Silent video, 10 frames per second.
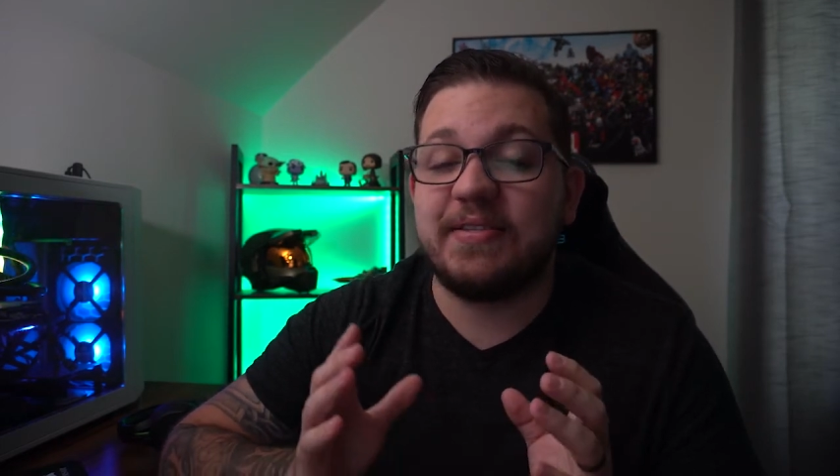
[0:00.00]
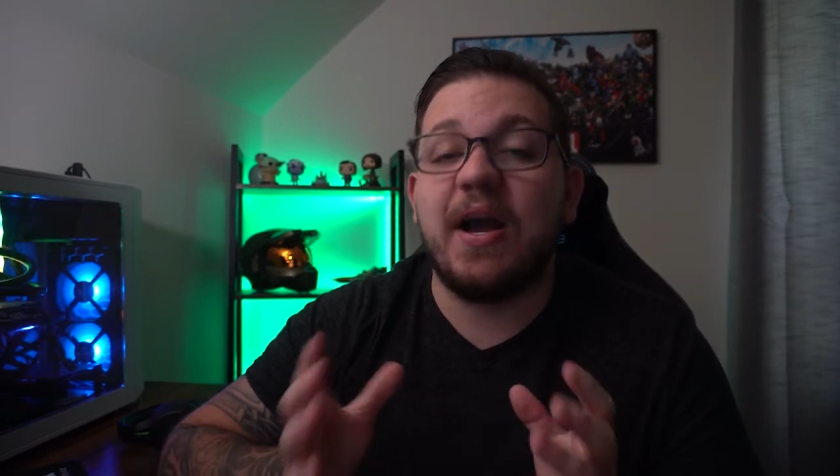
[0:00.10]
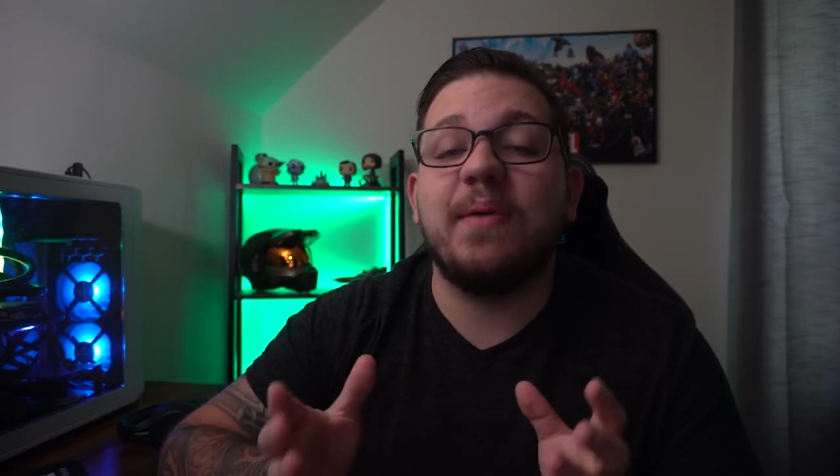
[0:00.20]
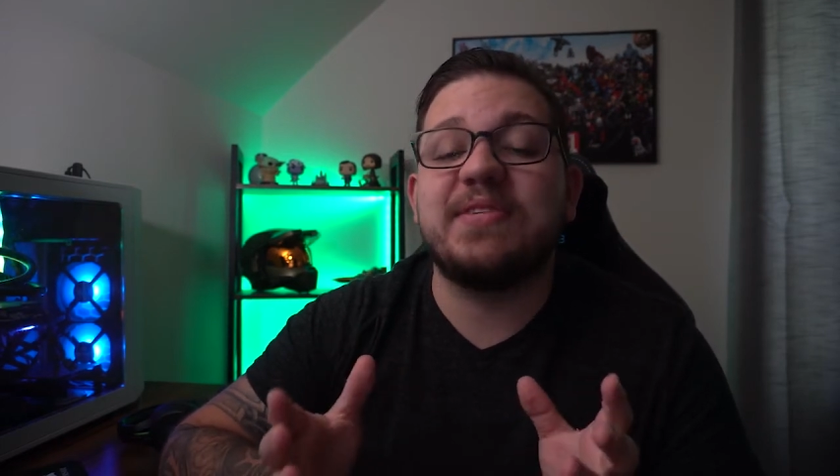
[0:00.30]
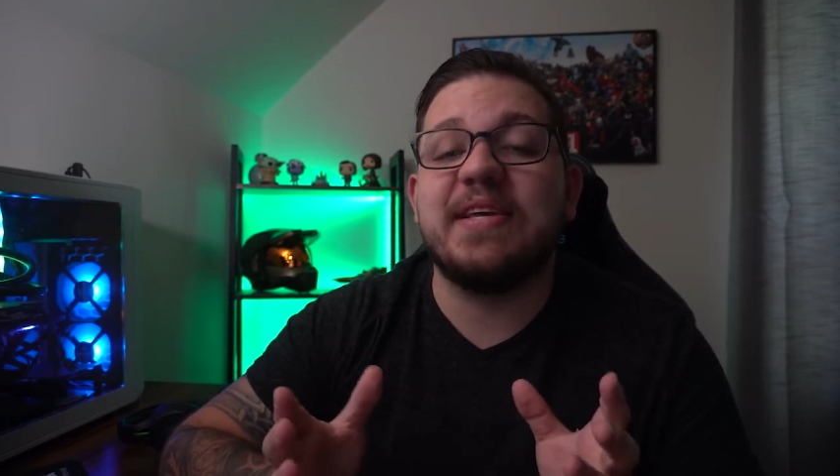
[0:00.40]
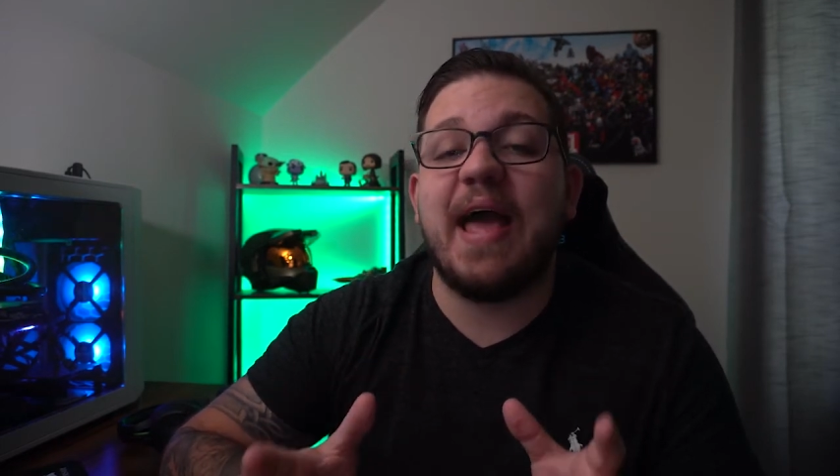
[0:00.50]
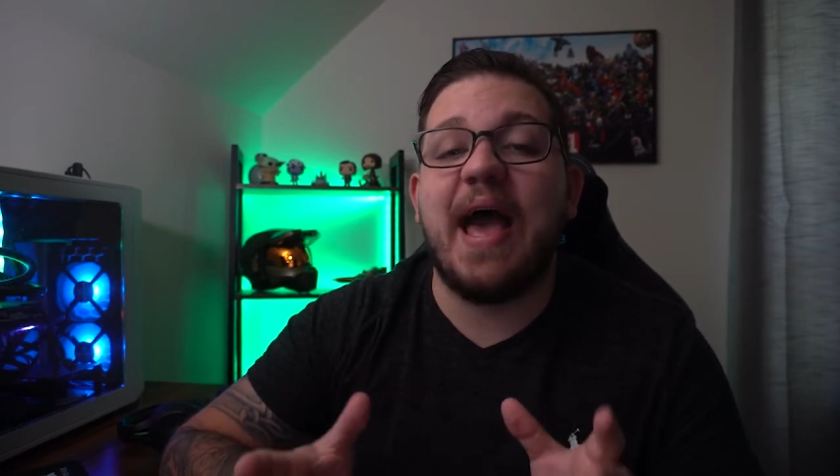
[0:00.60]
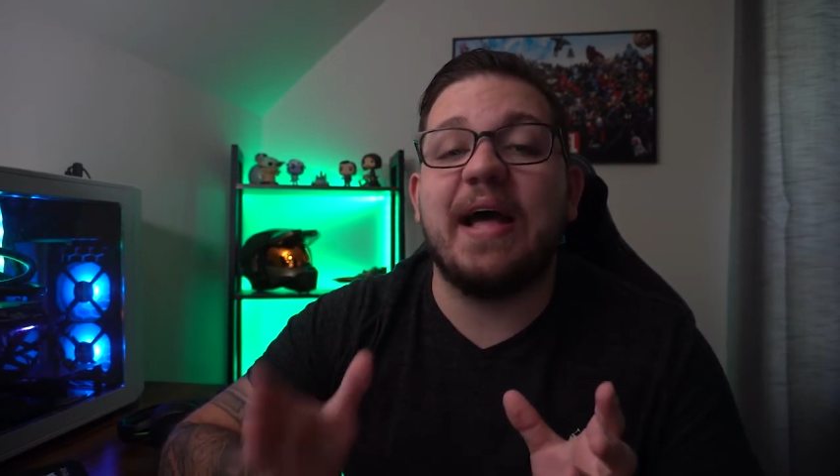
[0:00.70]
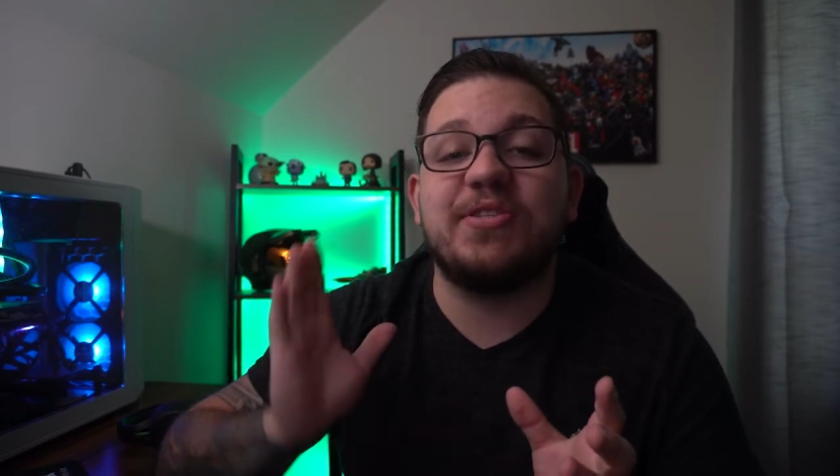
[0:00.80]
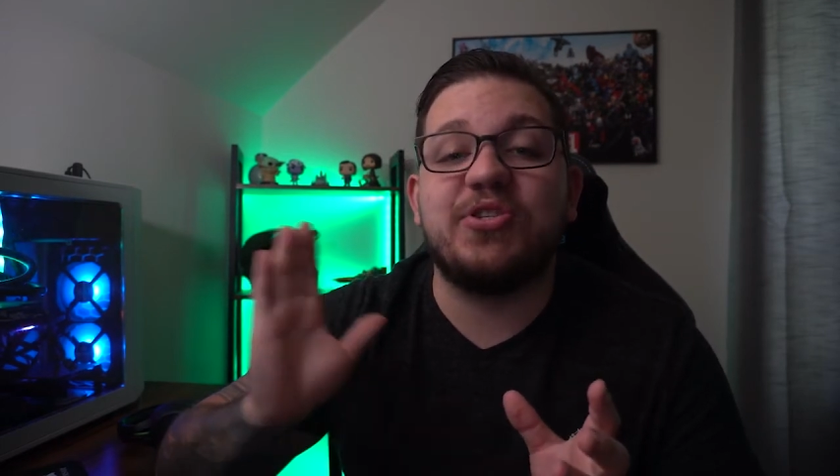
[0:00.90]
comes in
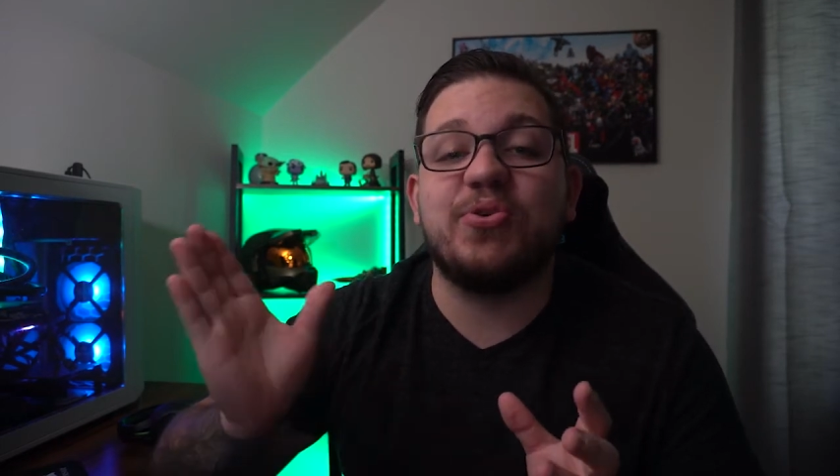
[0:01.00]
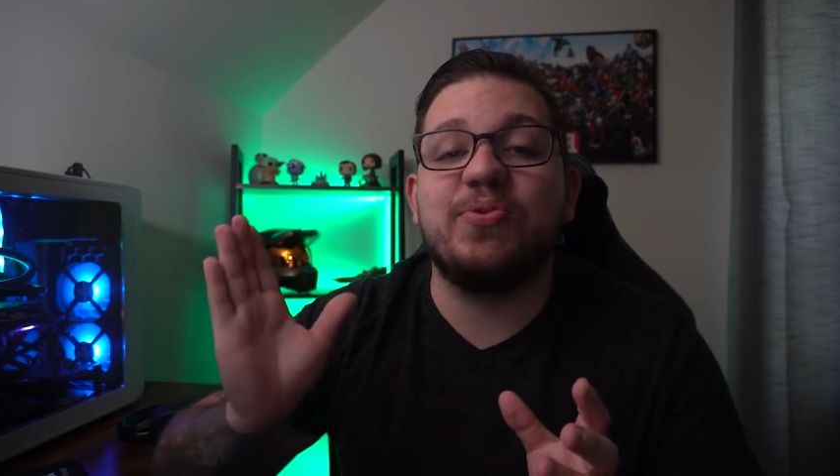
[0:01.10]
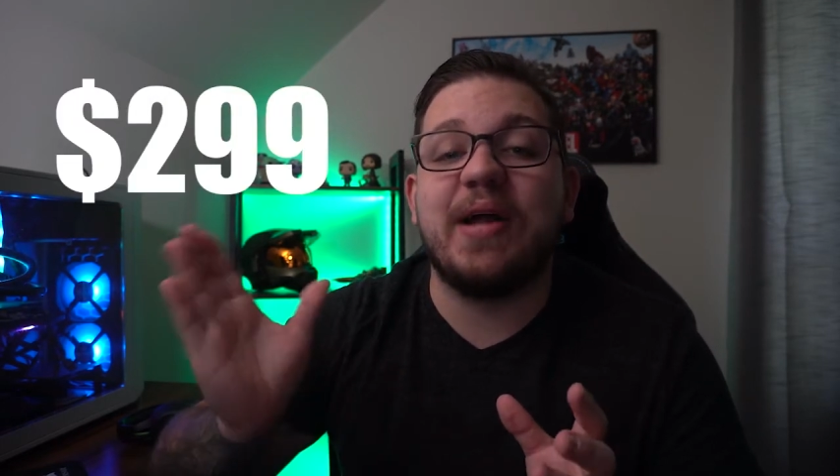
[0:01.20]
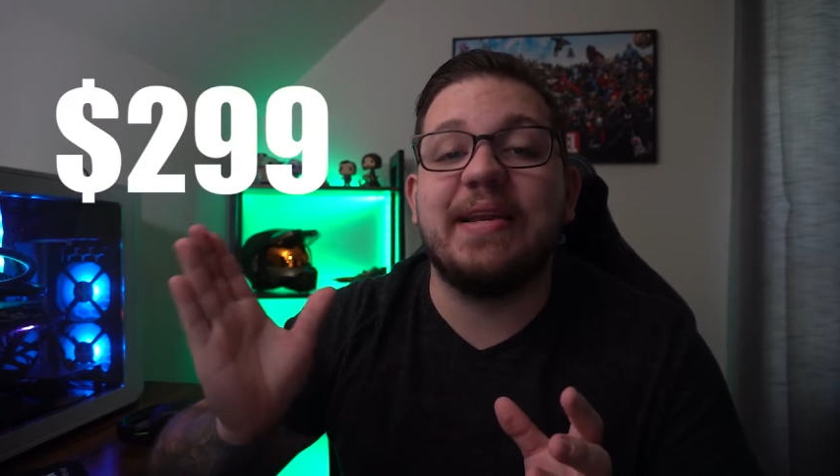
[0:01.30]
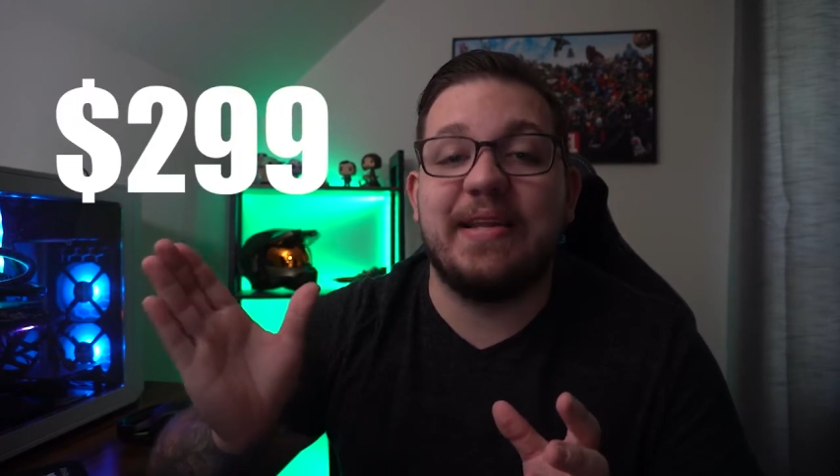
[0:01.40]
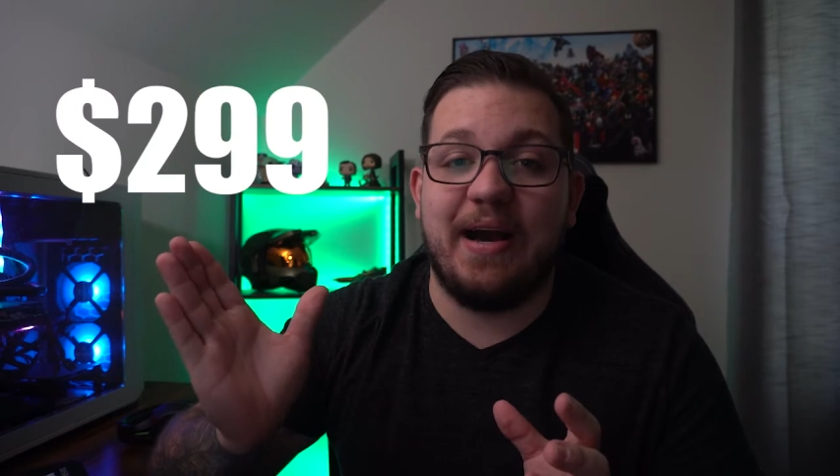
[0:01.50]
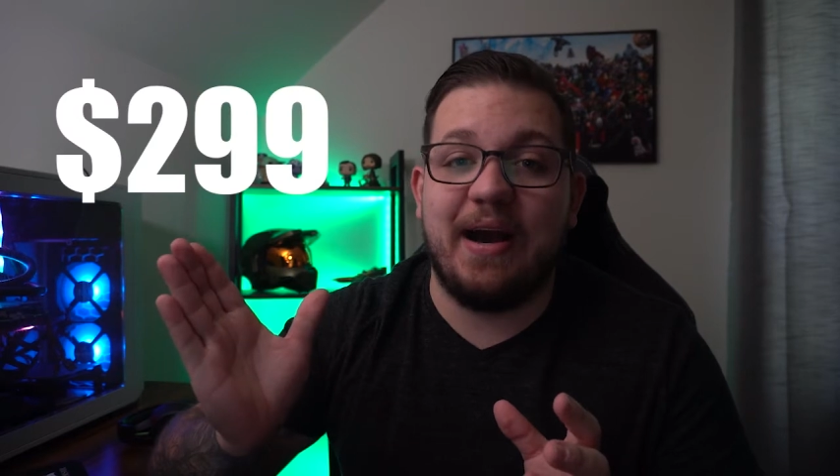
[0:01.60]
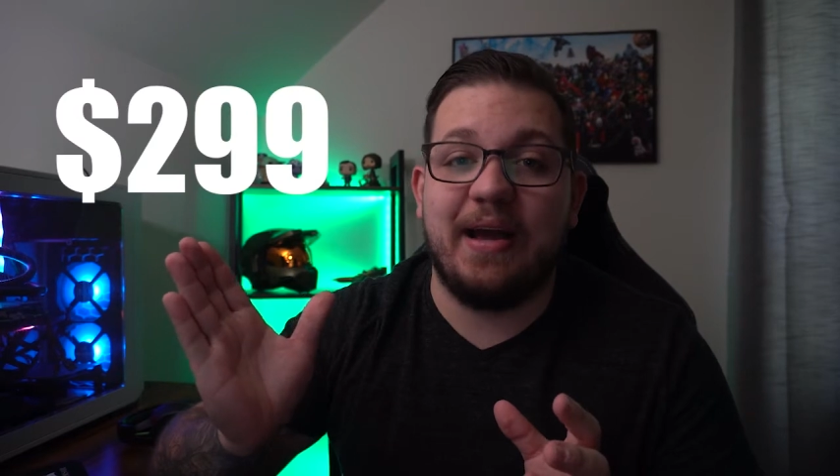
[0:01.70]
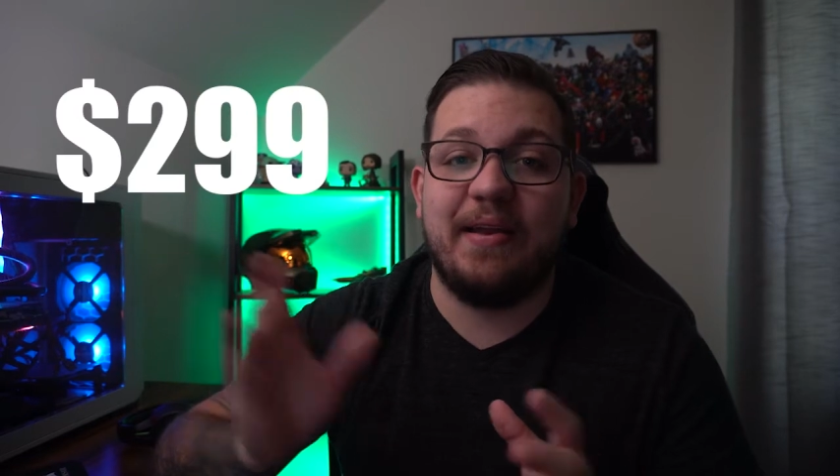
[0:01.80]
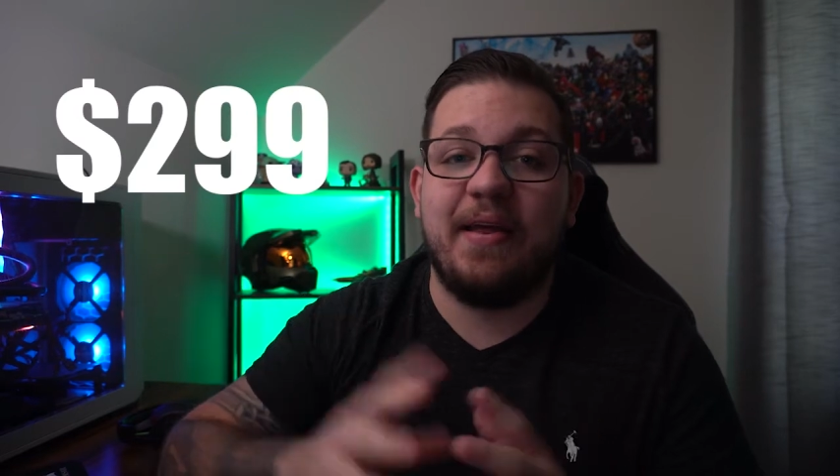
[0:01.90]
at
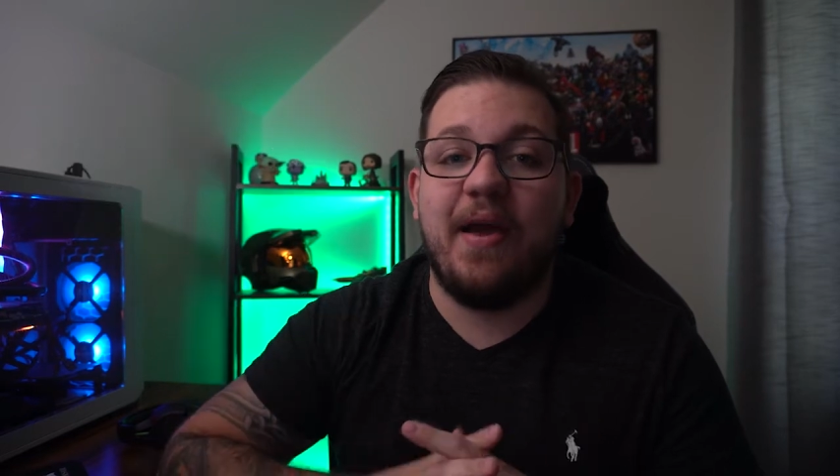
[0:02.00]
$299,